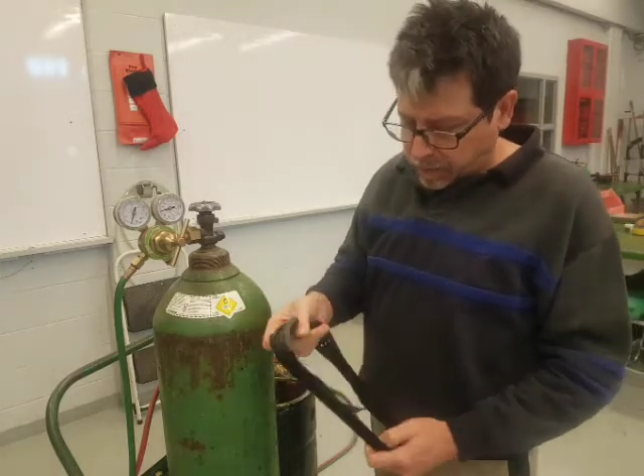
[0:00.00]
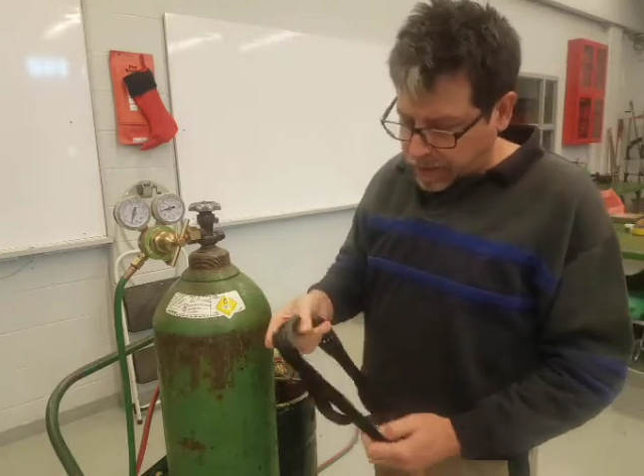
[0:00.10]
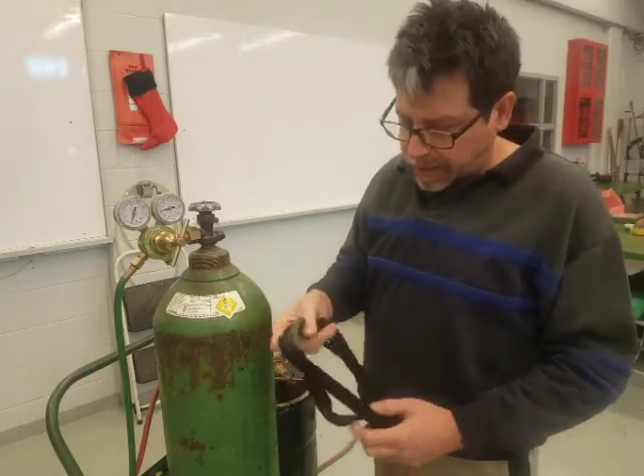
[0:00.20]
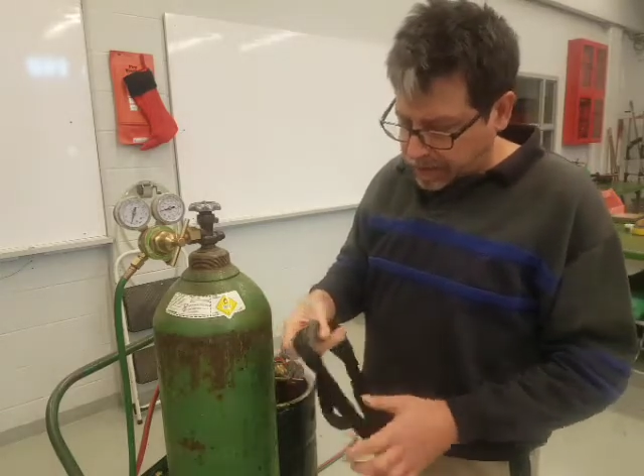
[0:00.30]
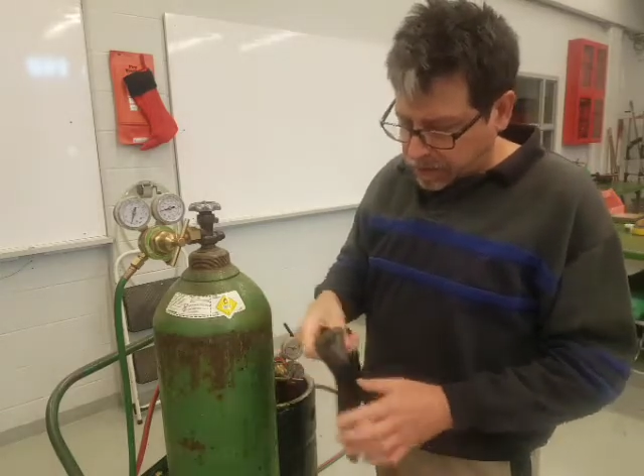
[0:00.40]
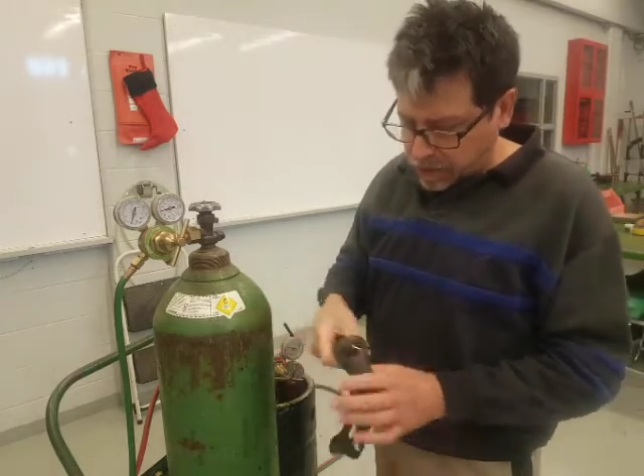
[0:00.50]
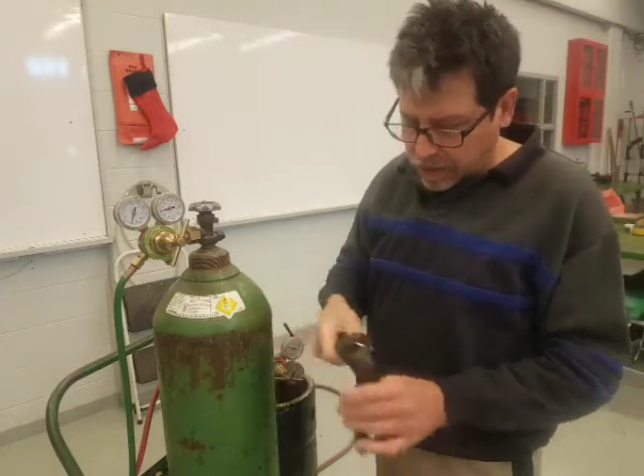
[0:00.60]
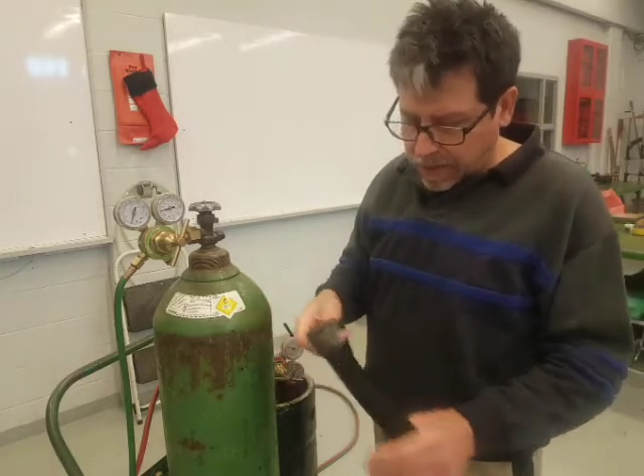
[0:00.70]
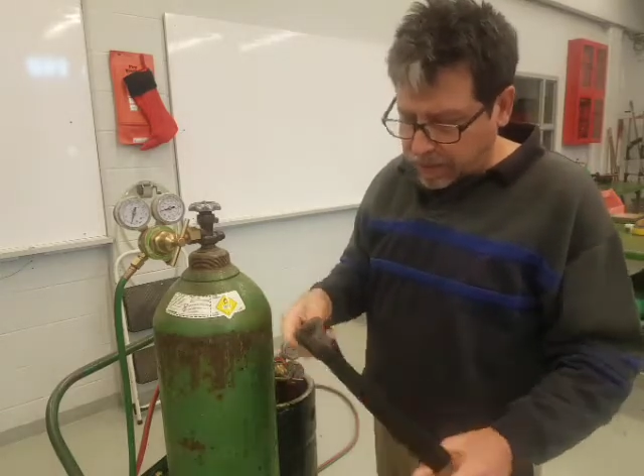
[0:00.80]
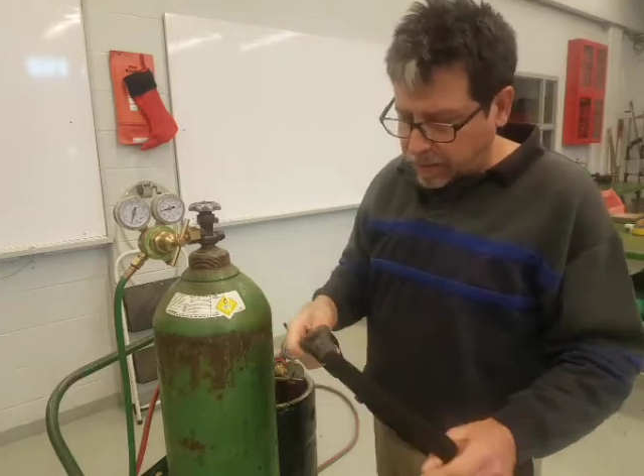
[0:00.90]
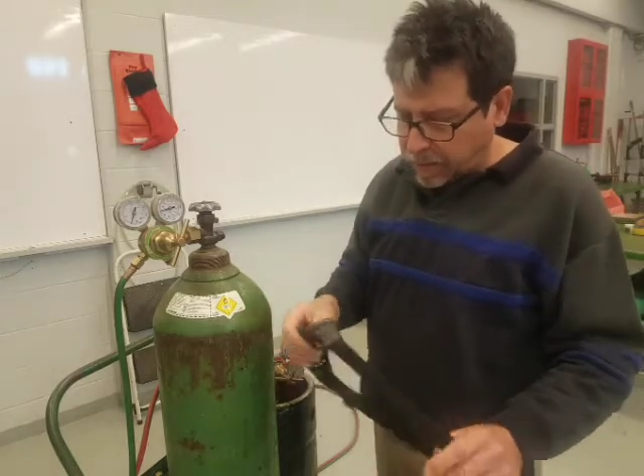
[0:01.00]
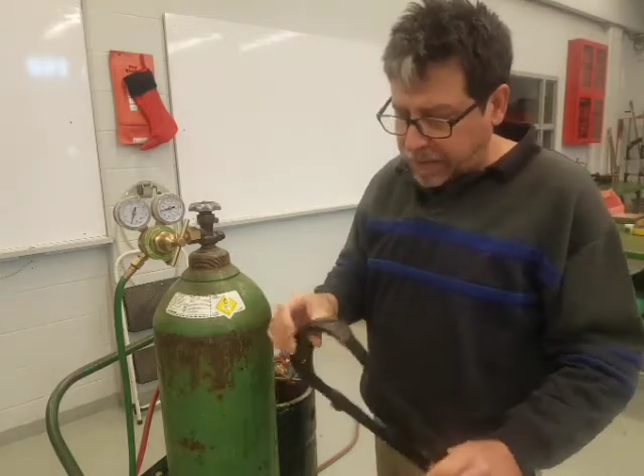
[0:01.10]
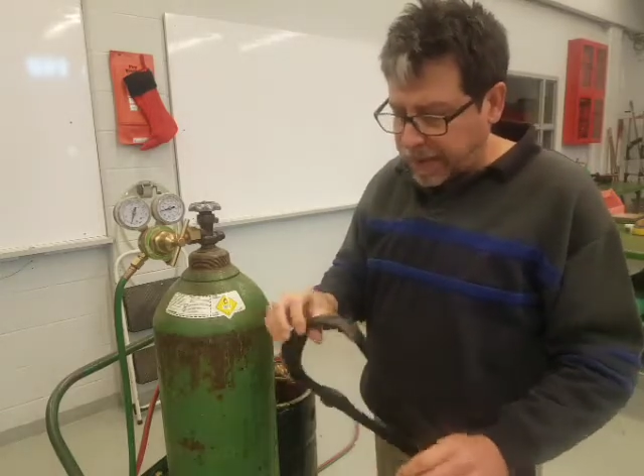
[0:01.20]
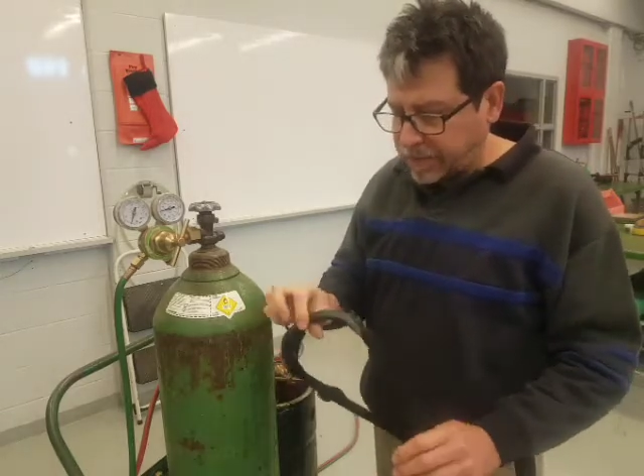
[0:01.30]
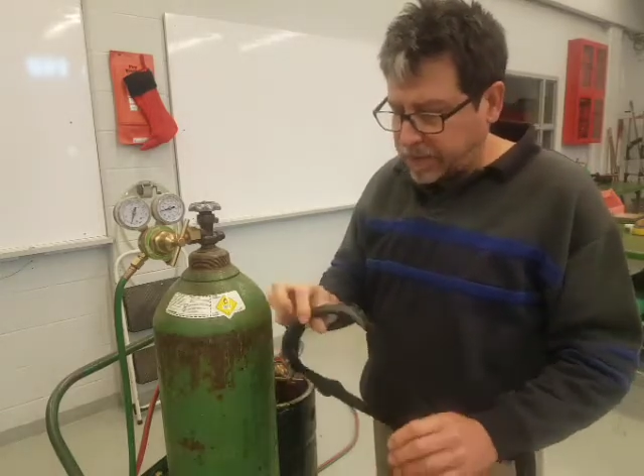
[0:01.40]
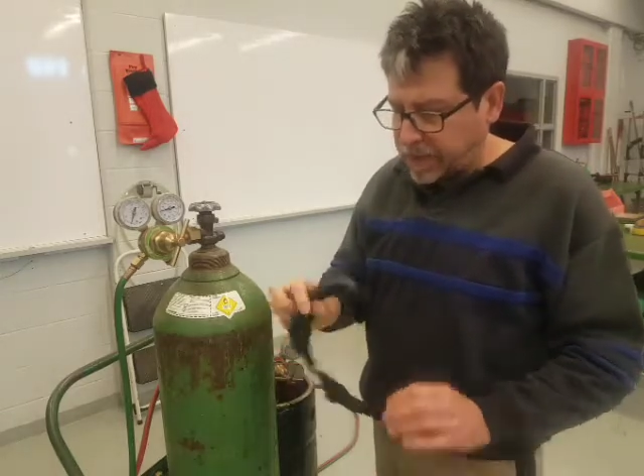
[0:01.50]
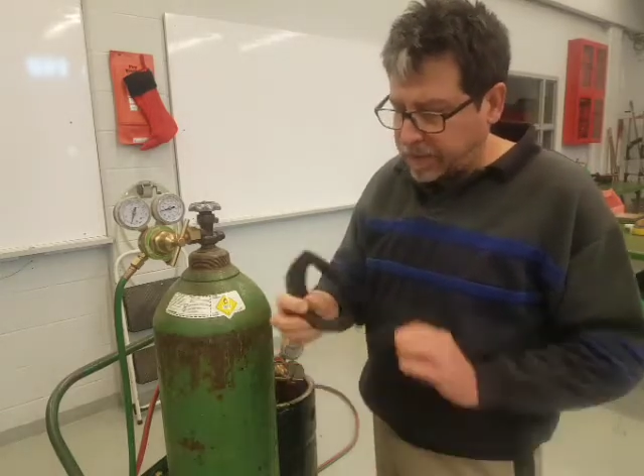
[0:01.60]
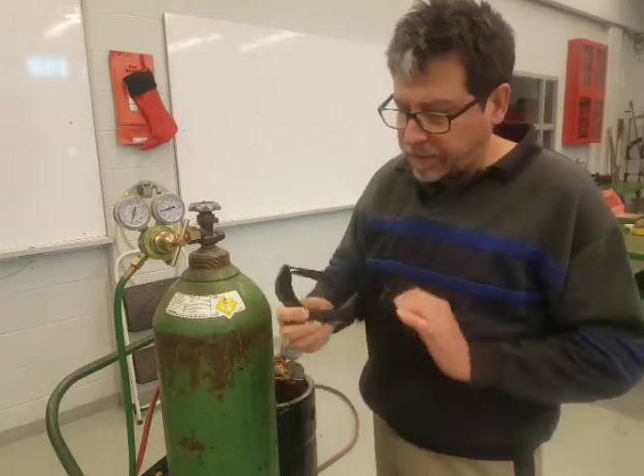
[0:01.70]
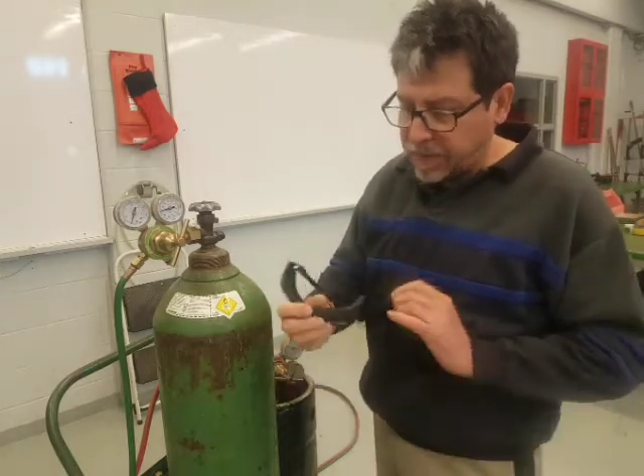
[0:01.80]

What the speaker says: bright, so you should have number 5s on.